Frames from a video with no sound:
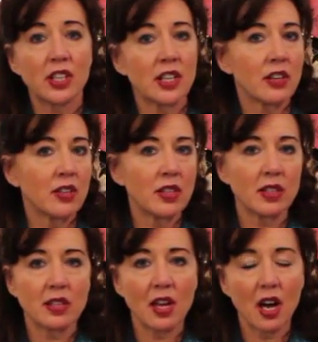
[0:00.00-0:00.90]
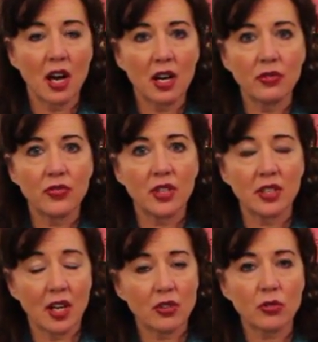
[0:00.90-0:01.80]
in an area that they have
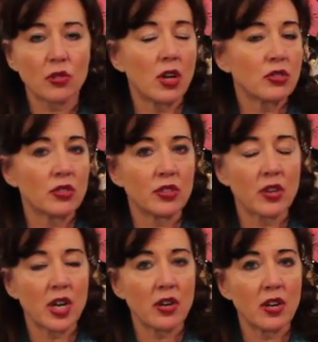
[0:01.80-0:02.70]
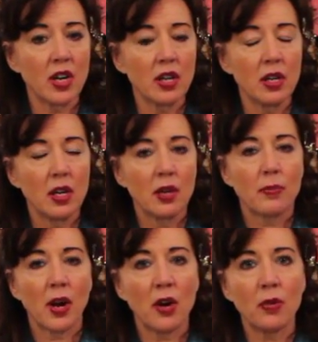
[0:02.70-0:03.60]
a natural doctor in their area,
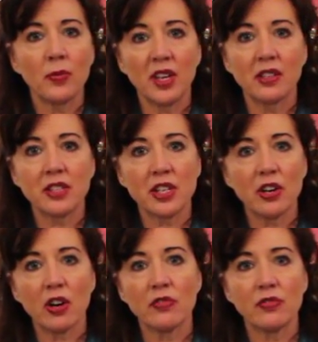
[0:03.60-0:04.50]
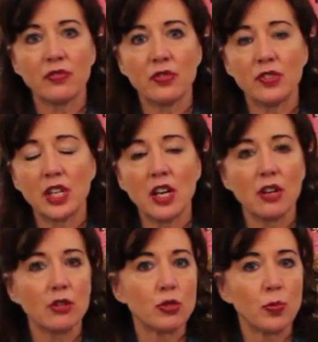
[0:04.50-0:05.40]
by all means share our
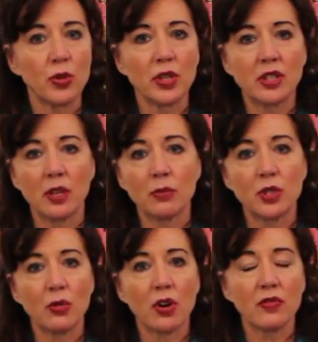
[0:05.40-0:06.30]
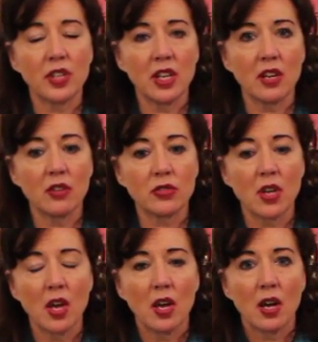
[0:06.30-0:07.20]
videos, point them to our videos,
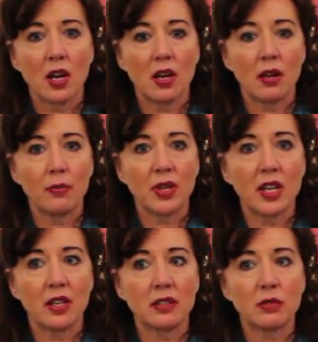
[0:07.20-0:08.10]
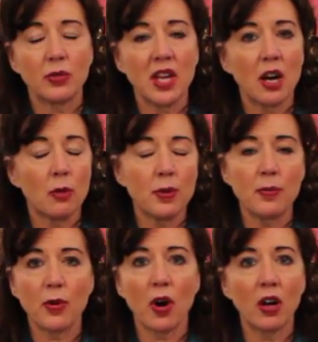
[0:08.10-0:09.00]
because we help
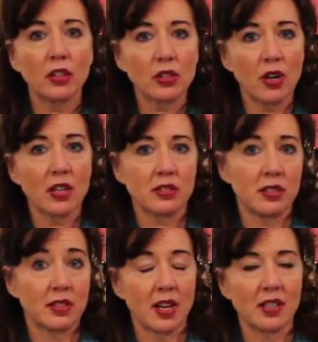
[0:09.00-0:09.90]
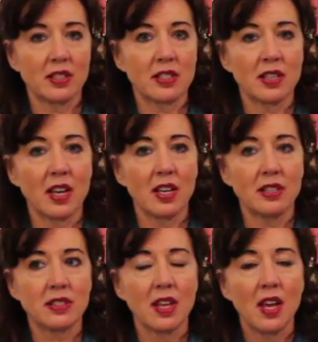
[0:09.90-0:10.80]
people all across the United
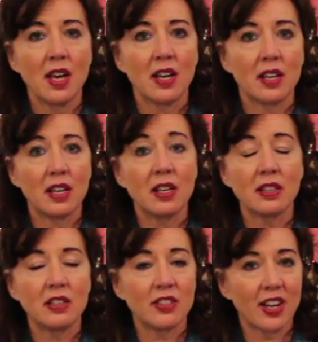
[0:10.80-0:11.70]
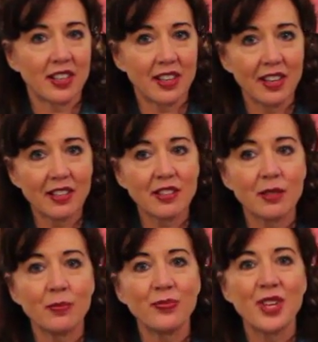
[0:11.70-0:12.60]
States and in the United
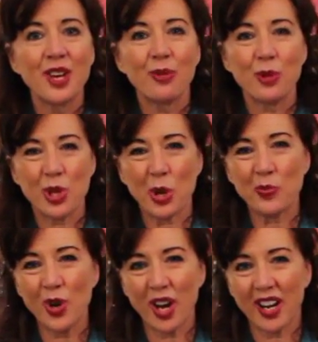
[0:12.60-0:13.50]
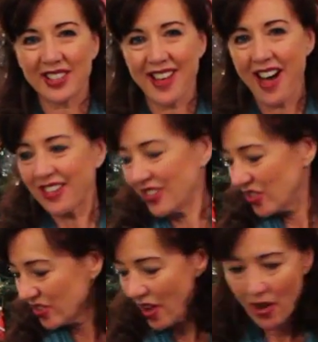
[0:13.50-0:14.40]
Kingdom with our product line.
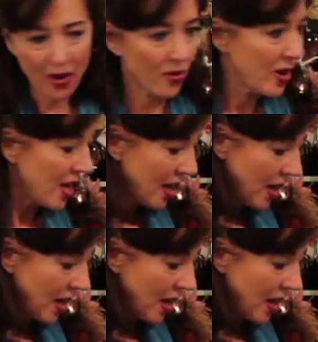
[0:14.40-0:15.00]
So